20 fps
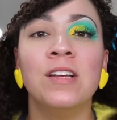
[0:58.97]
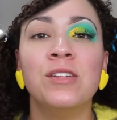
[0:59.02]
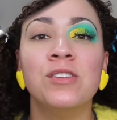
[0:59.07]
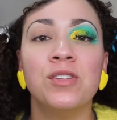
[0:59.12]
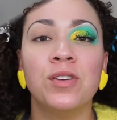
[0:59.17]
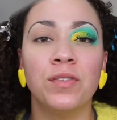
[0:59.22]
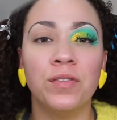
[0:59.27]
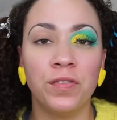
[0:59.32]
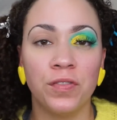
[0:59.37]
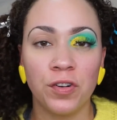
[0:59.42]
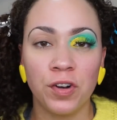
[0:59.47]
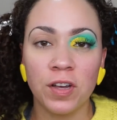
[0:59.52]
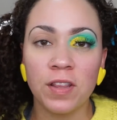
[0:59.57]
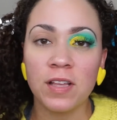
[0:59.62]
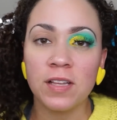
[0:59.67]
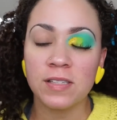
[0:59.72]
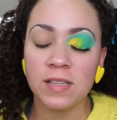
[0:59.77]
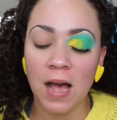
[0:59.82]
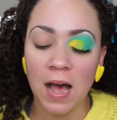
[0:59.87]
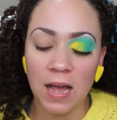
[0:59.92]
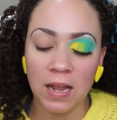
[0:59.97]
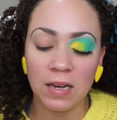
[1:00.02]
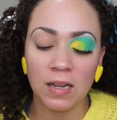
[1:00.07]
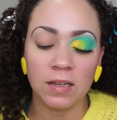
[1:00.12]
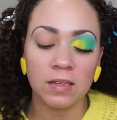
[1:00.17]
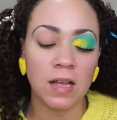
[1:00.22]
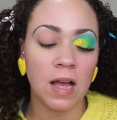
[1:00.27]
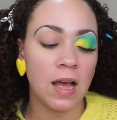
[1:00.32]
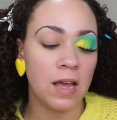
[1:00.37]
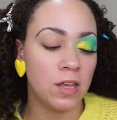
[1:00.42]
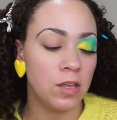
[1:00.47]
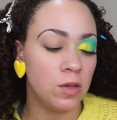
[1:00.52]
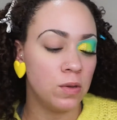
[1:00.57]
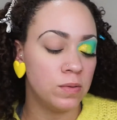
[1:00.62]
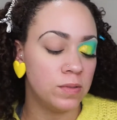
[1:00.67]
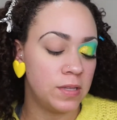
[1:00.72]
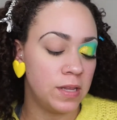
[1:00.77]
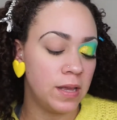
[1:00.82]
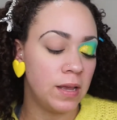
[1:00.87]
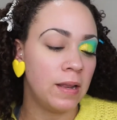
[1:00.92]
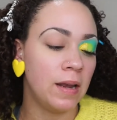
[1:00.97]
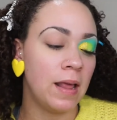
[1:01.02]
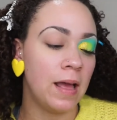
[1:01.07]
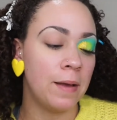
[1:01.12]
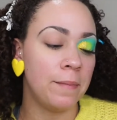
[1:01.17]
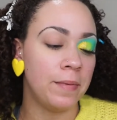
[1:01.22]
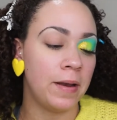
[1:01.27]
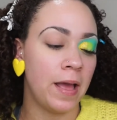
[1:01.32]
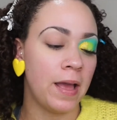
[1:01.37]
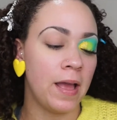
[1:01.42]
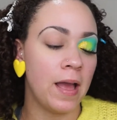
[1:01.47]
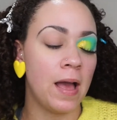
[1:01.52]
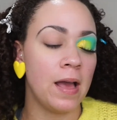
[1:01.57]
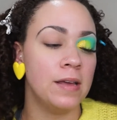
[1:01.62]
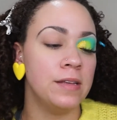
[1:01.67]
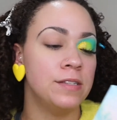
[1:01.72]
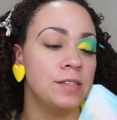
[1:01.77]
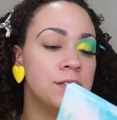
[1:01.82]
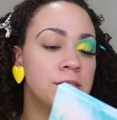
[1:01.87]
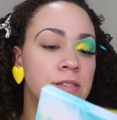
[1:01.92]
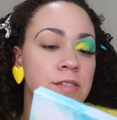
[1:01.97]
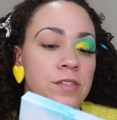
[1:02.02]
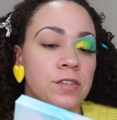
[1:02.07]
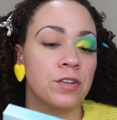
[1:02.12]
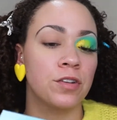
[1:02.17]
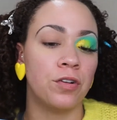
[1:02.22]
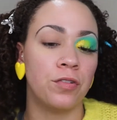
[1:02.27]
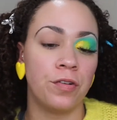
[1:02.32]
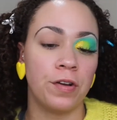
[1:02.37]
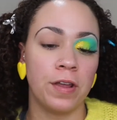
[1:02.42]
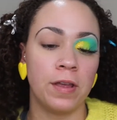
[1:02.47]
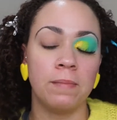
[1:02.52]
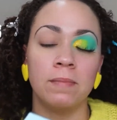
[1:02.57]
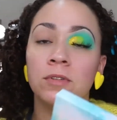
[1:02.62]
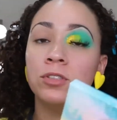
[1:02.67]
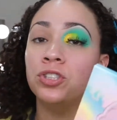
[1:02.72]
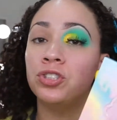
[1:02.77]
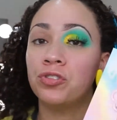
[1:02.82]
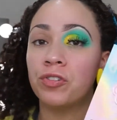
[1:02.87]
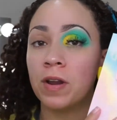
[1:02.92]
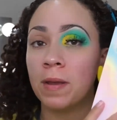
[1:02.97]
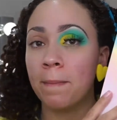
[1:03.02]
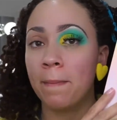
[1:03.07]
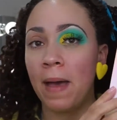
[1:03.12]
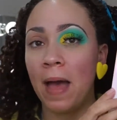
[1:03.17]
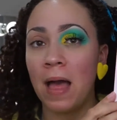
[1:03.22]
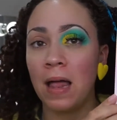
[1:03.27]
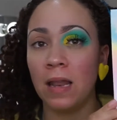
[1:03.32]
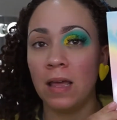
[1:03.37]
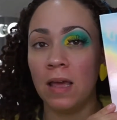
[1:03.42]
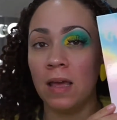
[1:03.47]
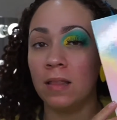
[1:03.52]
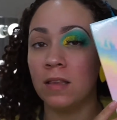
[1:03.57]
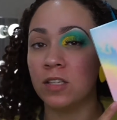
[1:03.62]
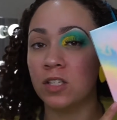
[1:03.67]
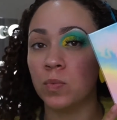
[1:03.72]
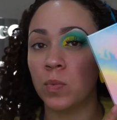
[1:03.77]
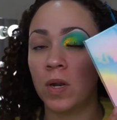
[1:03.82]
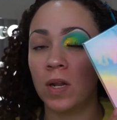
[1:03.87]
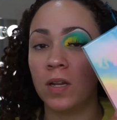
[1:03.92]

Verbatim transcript: So for this eye look, I used the Glamlite Ice Cream Dream Palette, and this is what